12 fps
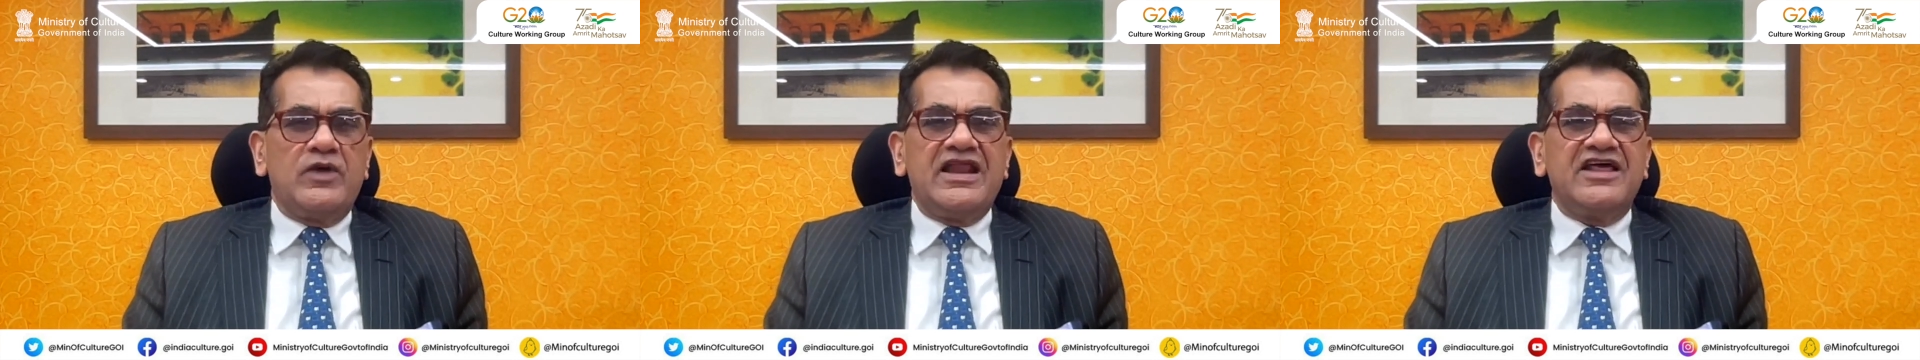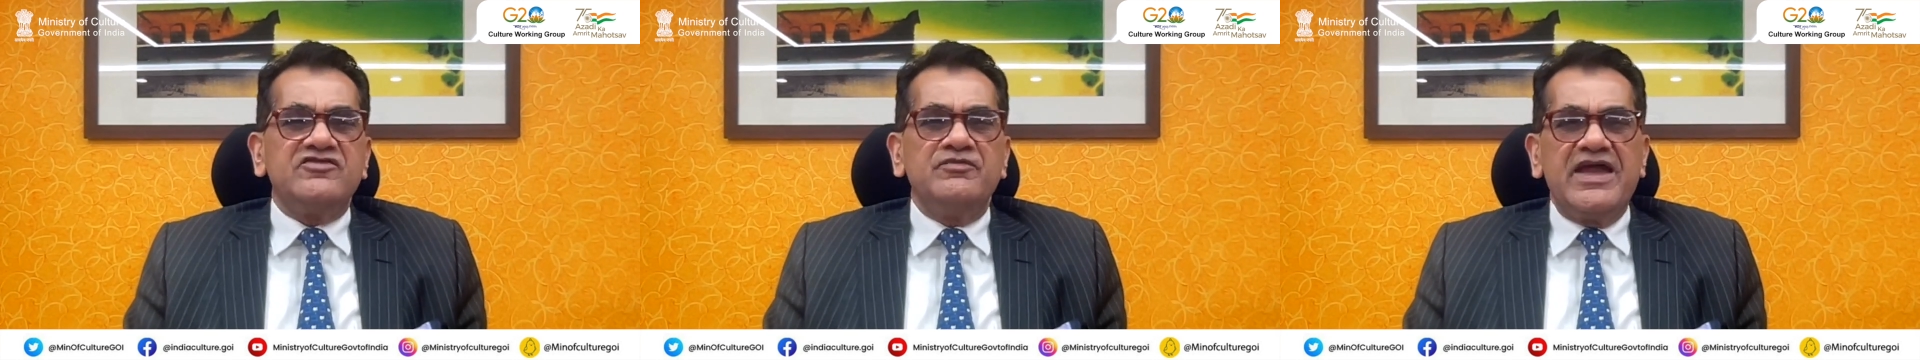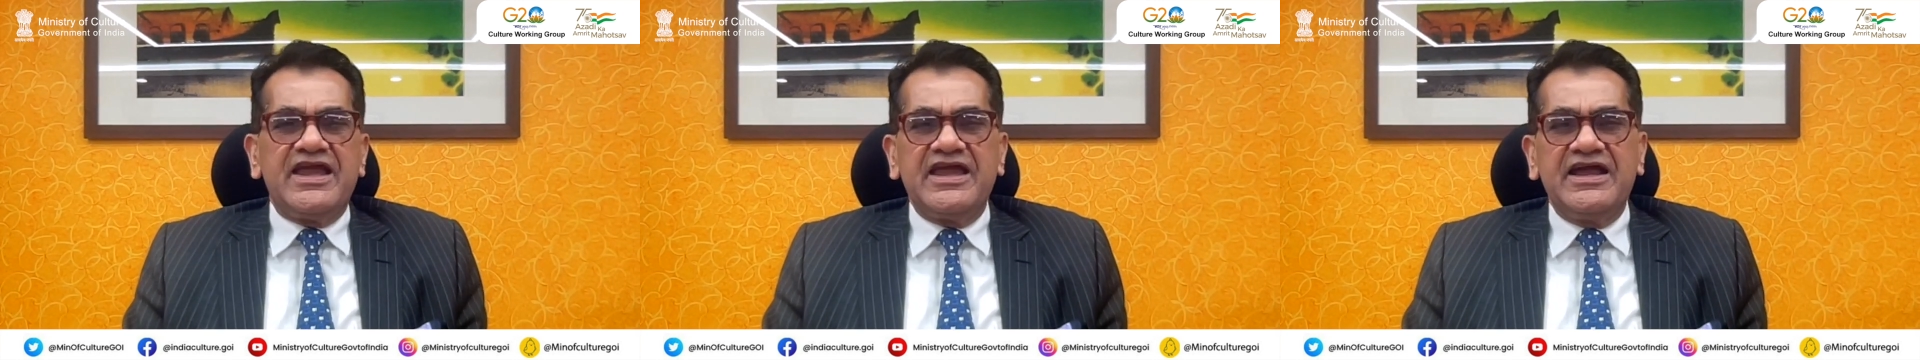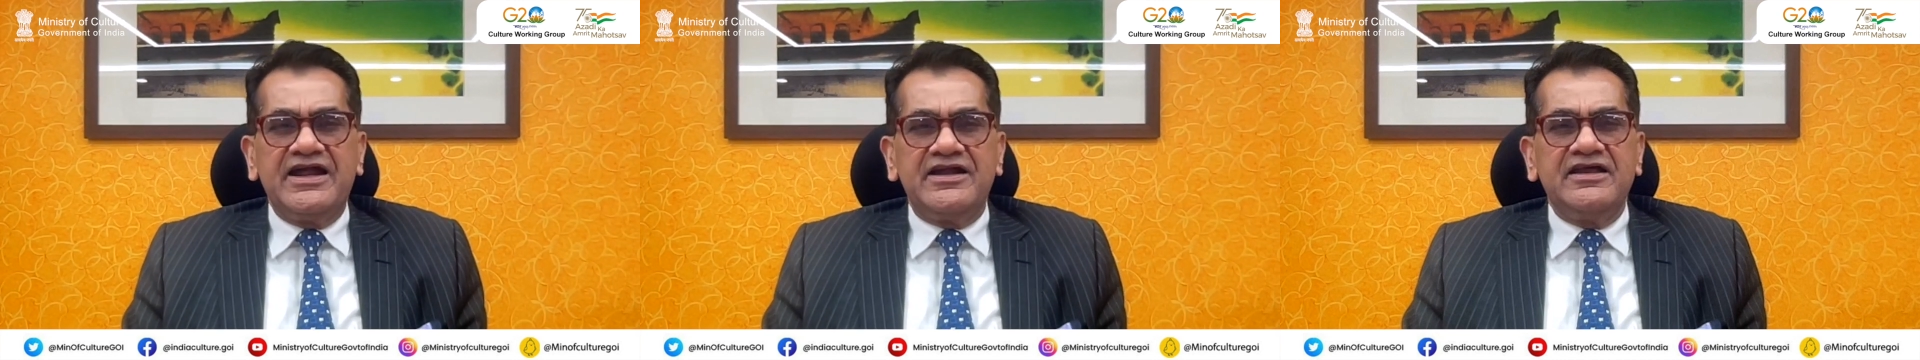well as
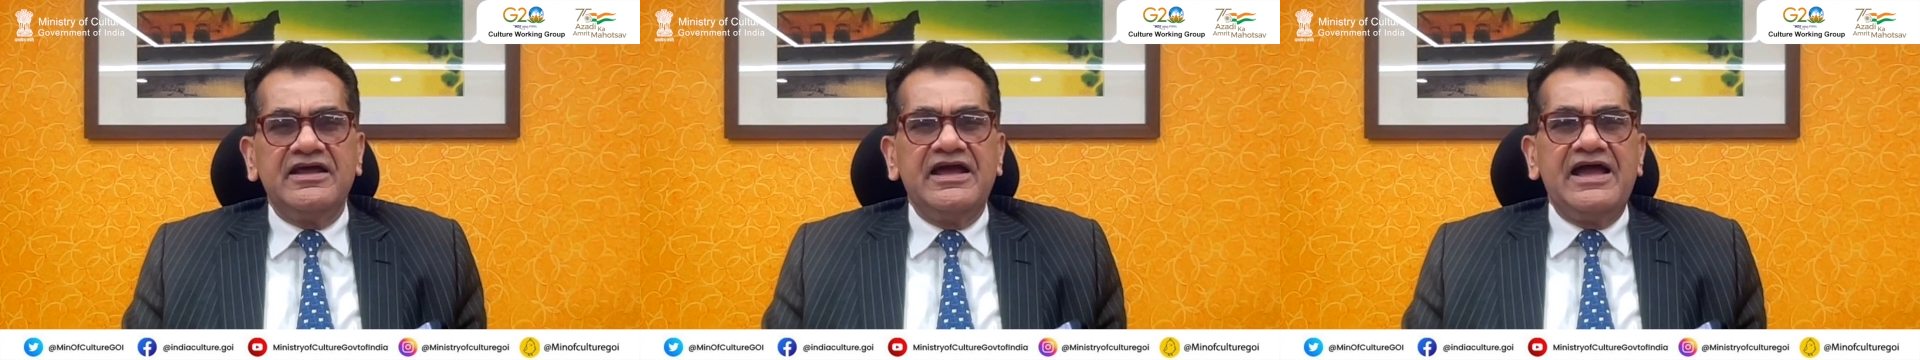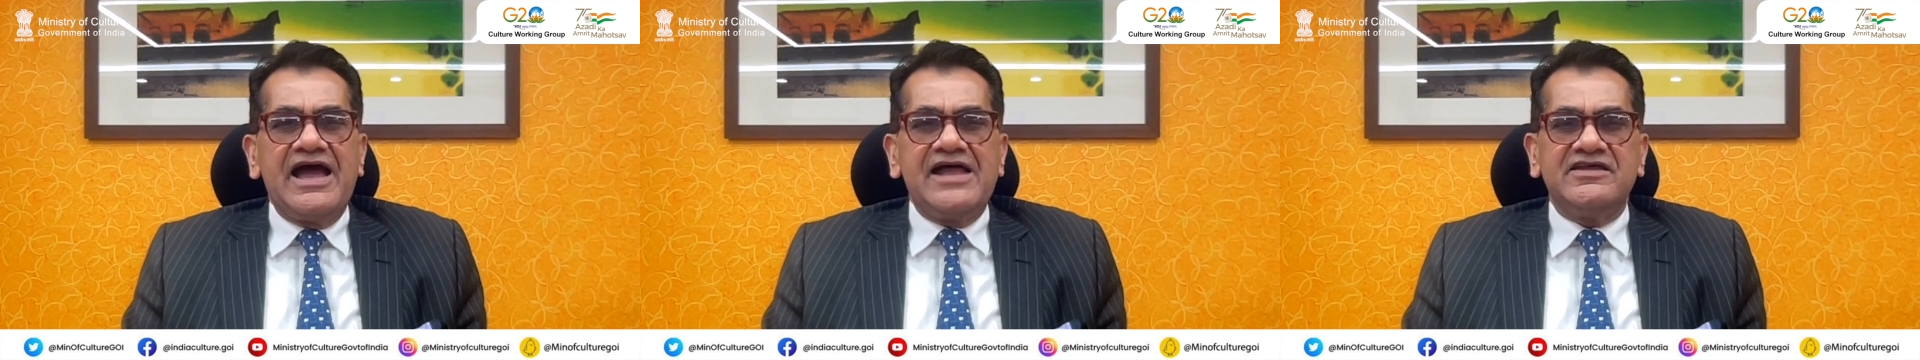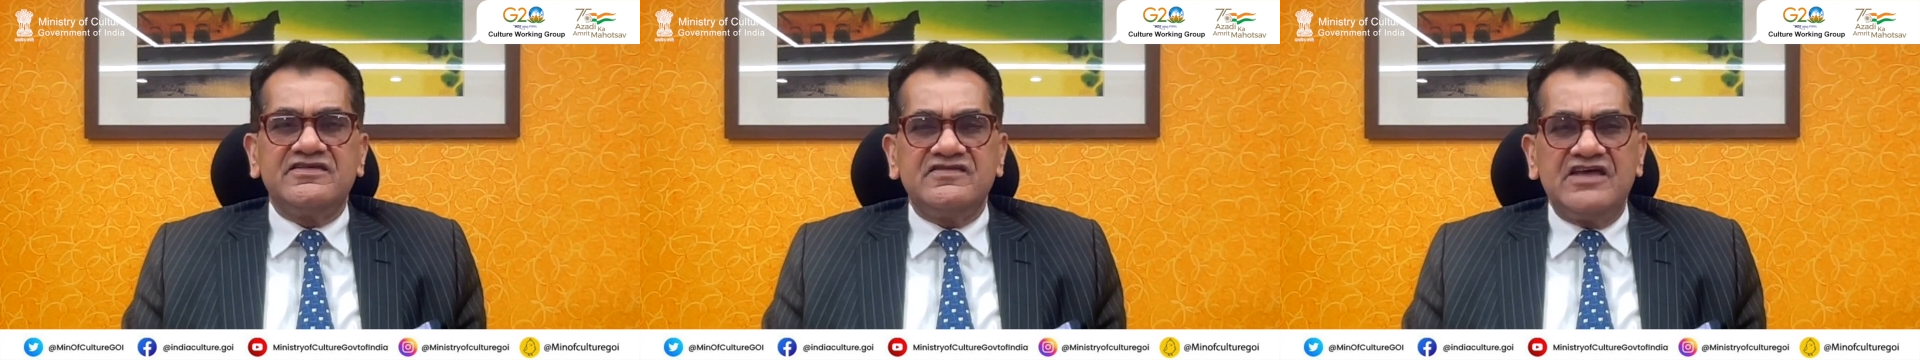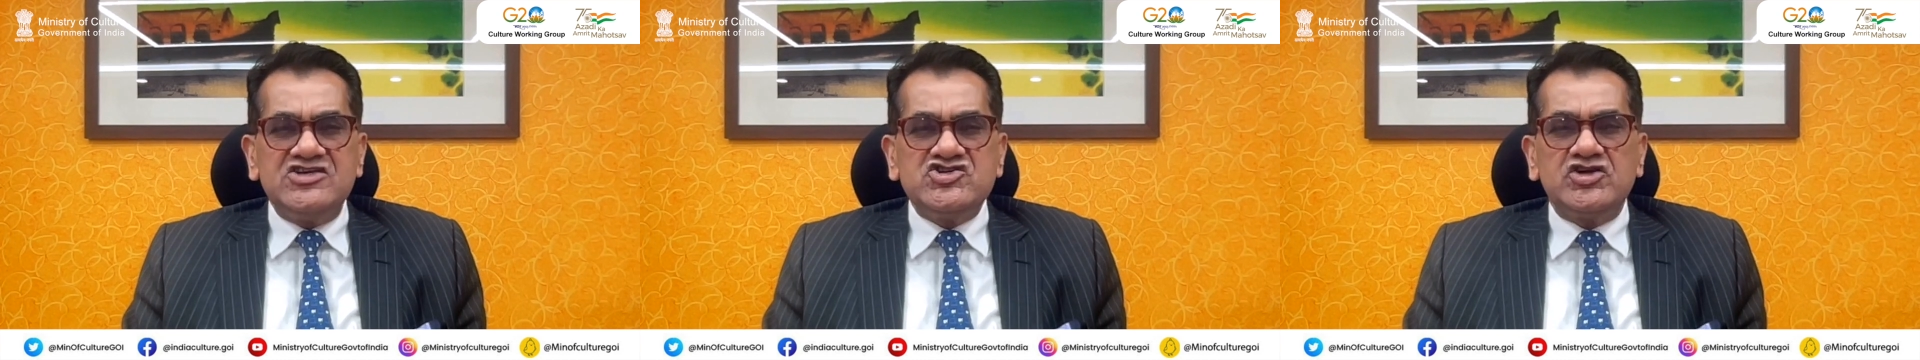making it an
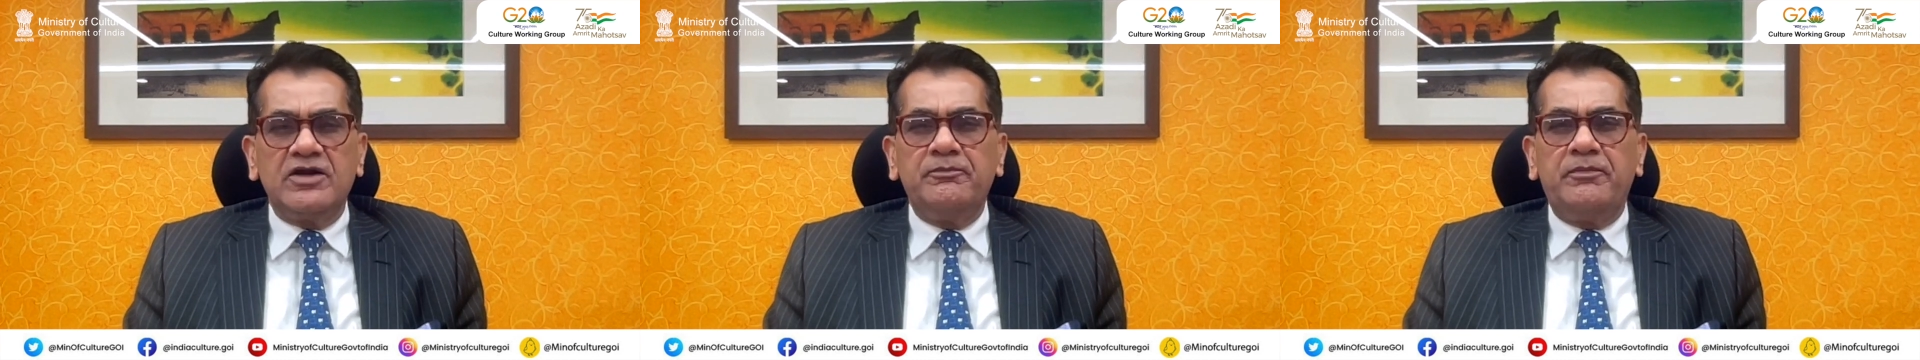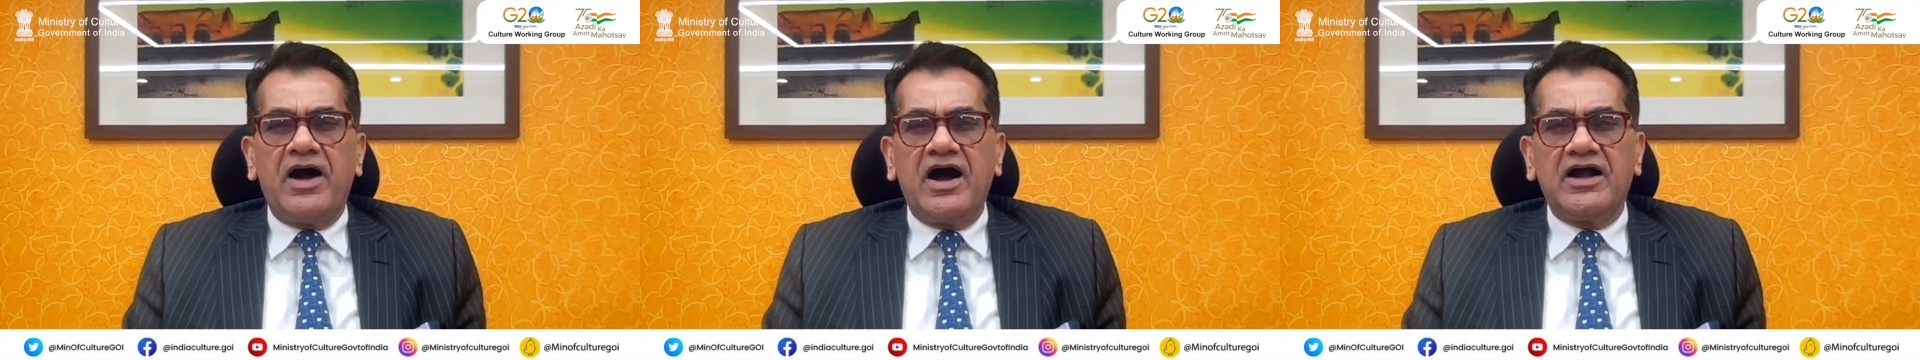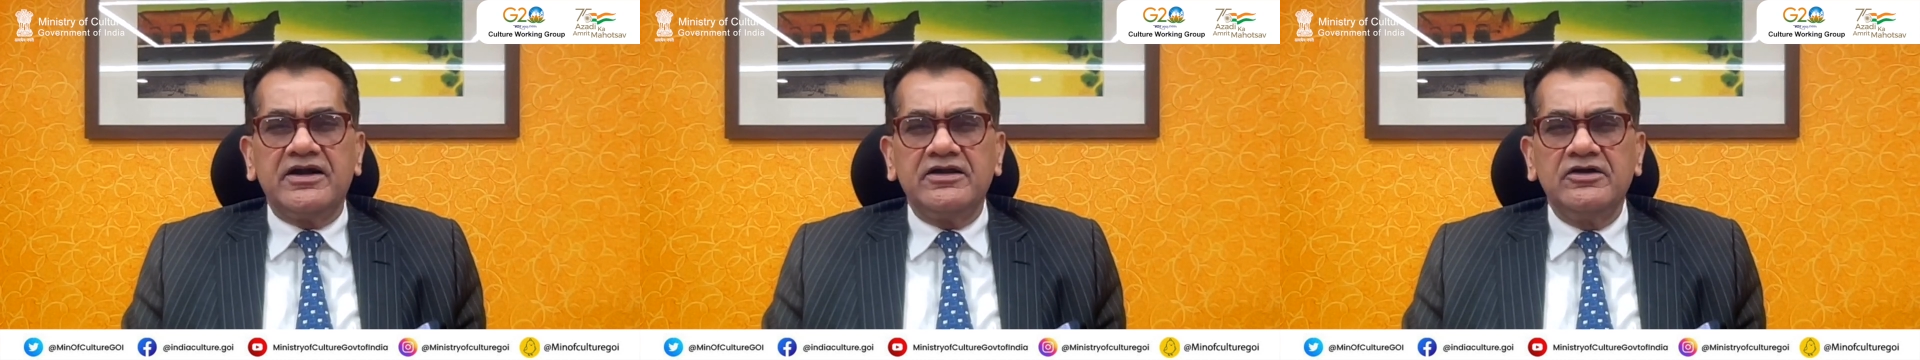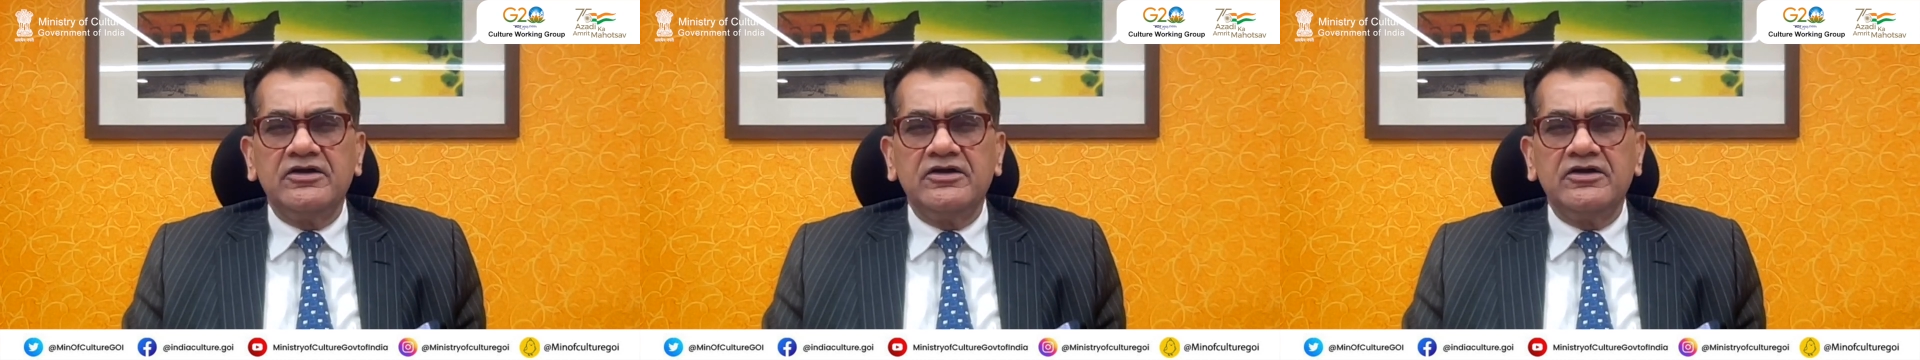essential part